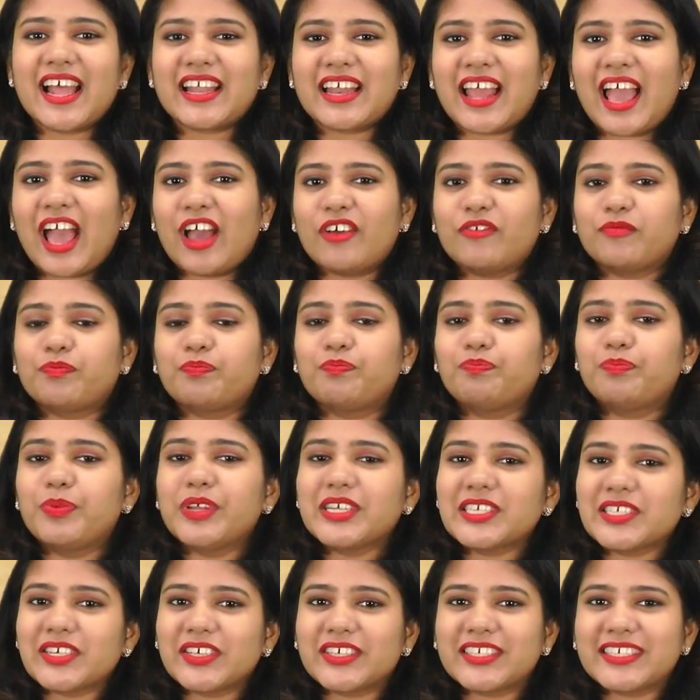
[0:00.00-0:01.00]
that have
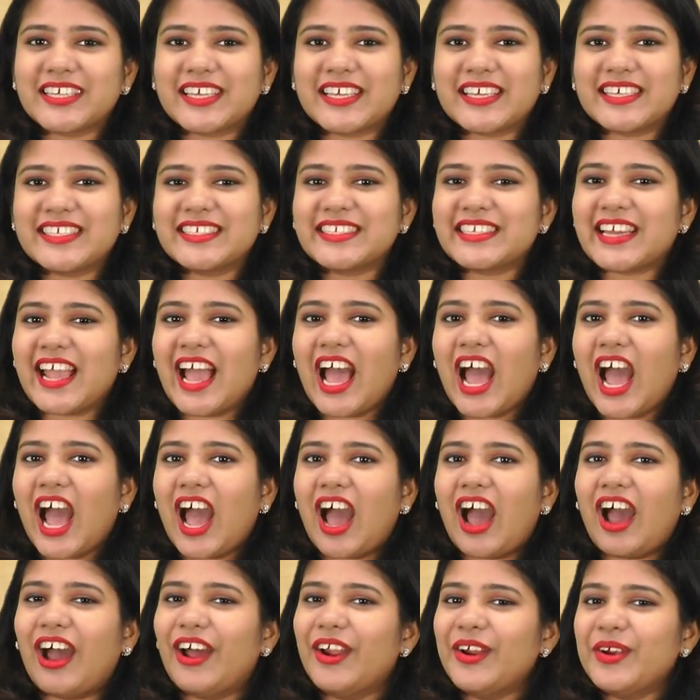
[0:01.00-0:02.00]
bitter taste
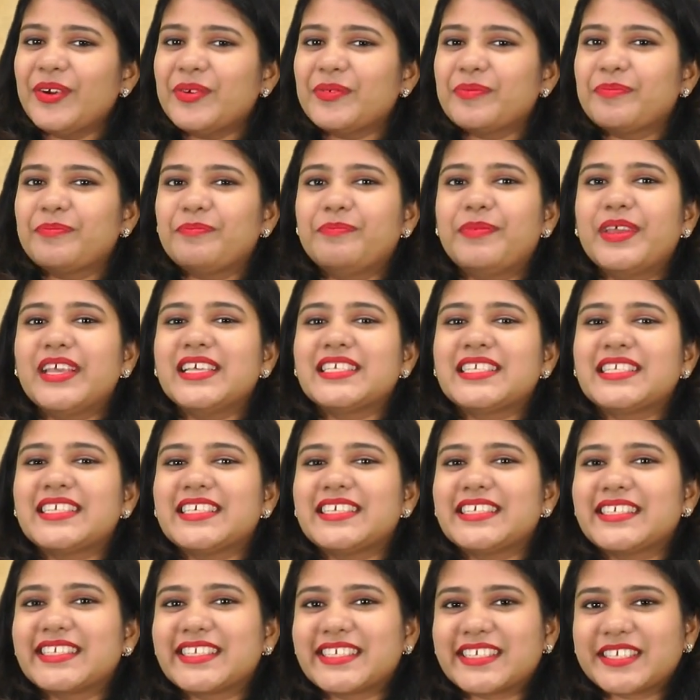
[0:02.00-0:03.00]
are
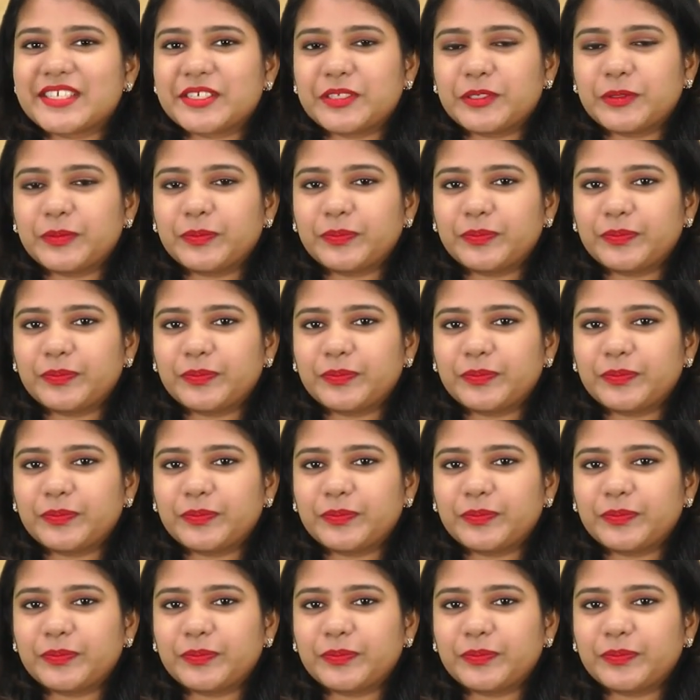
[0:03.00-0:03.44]
bases.